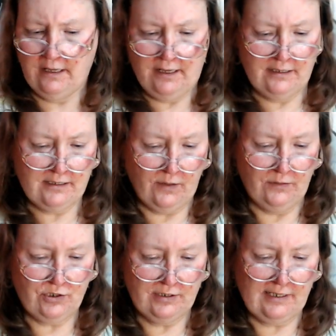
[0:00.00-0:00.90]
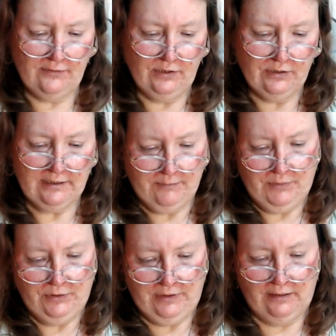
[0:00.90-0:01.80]
So I'll just have a look at the
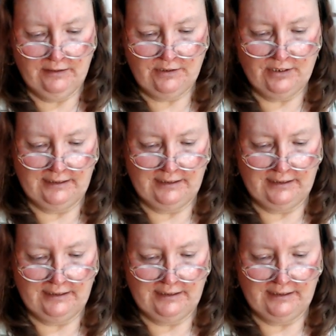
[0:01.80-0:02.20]
Moonology